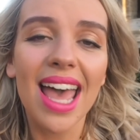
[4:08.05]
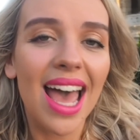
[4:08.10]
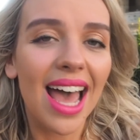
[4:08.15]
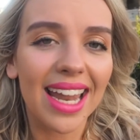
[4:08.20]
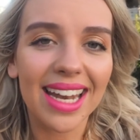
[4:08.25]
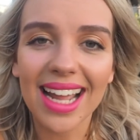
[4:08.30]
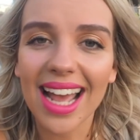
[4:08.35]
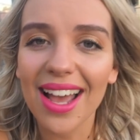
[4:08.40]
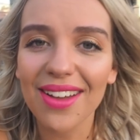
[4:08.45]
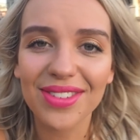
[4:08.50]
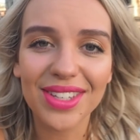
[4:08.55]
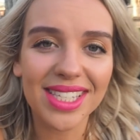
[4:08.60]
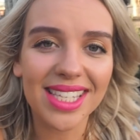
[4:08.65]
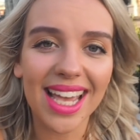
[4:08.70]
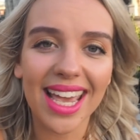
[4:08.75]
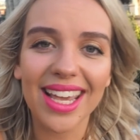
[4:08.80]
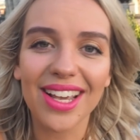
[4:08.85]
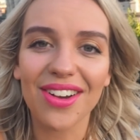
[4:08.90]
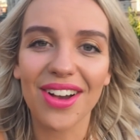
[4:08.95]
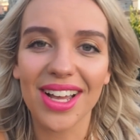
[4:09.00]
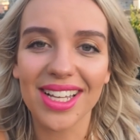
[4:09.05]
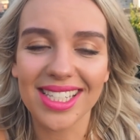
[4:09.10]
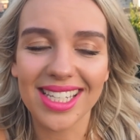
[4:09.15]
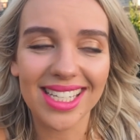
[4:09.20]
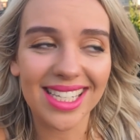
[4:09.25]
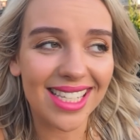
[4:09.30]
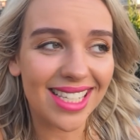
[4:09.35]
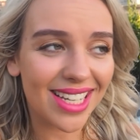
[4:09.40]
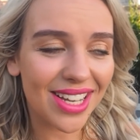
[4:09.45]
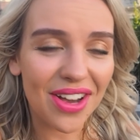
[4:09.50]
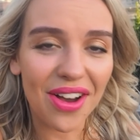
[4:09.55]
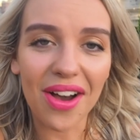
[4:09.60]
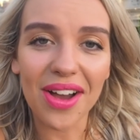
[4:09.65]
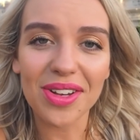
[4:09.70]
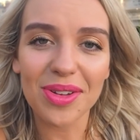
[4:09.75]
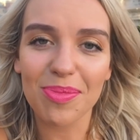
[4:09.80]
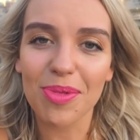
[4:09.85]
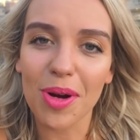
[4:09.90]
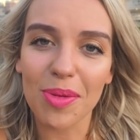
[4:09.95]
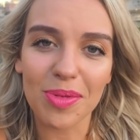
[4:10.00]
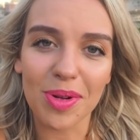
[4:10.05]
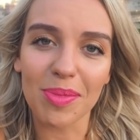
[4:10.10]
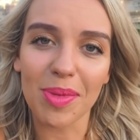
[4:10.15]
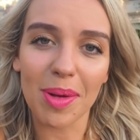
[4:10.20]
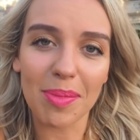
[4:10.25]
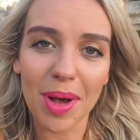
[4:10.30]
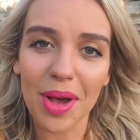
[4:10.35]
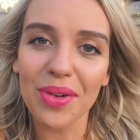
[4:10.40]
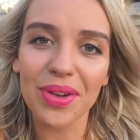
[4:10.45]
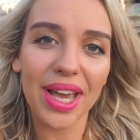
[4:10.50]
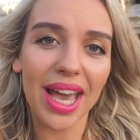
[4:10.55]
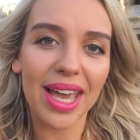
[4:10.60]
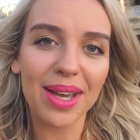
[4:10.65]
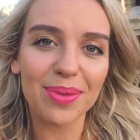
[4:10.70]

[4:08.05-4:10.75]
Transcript: and I have to say, guys, this is the kind of problem I'm okay